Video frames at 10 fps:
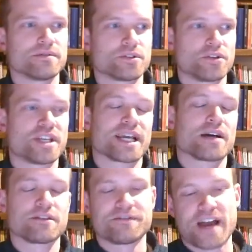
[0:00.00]
so you take
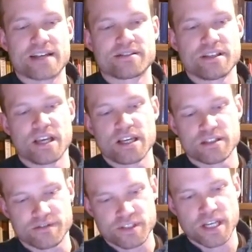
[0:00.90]
out the fasting days
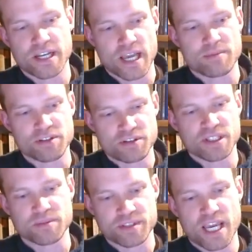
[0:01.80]
of Sunday, but you
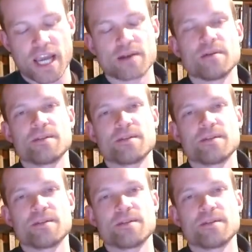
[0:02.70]
still abstain.